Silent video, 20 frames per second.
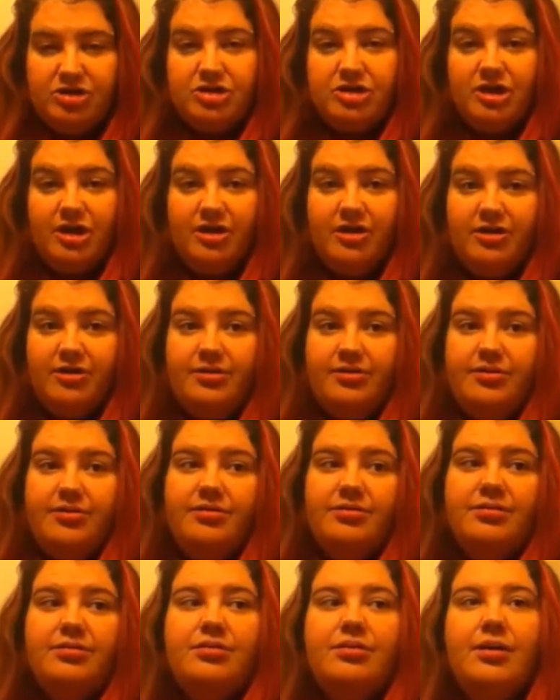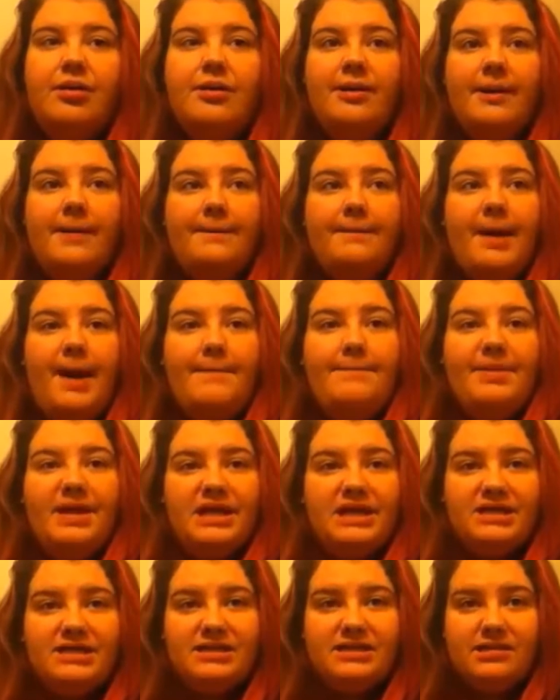So my
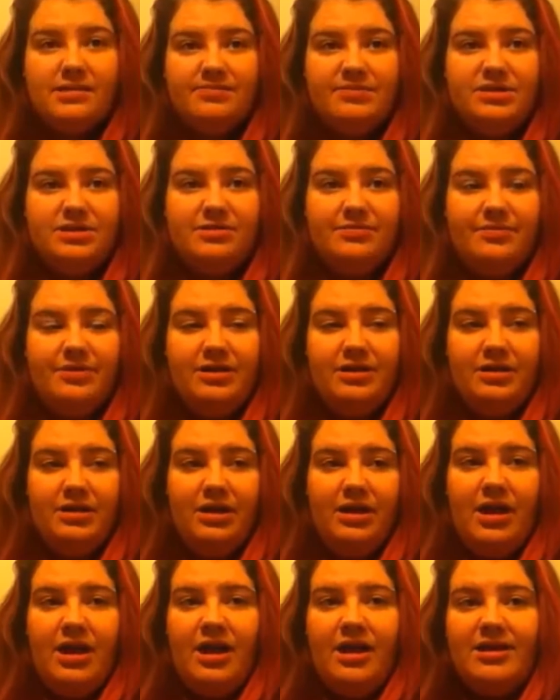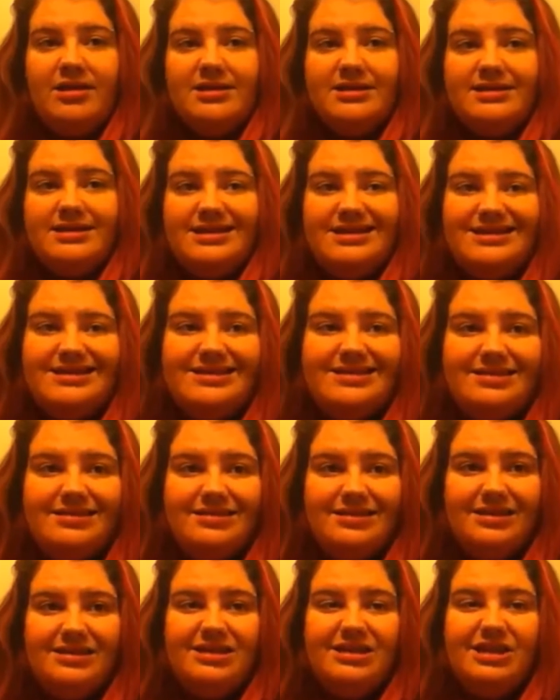biggest symptom since
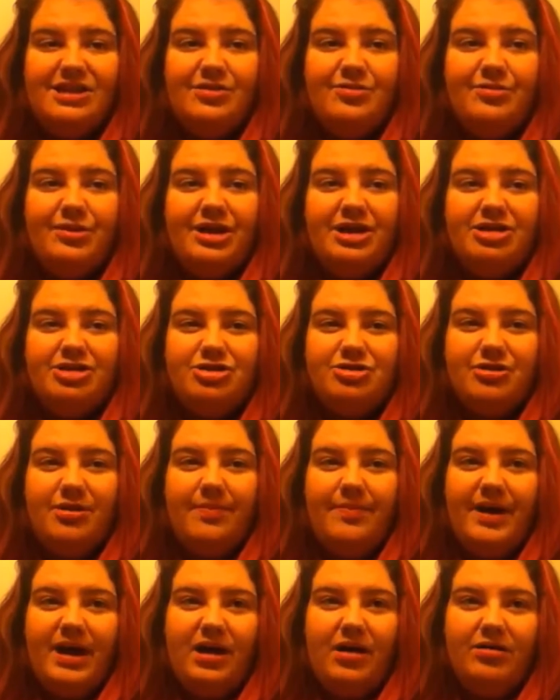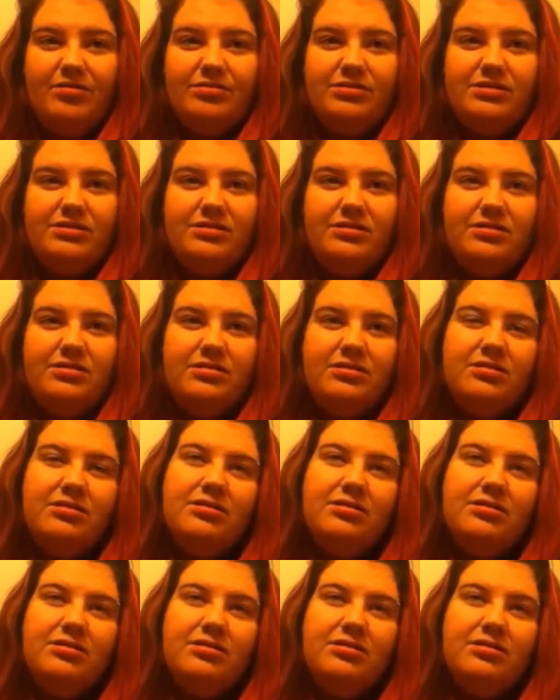16 weeks to about,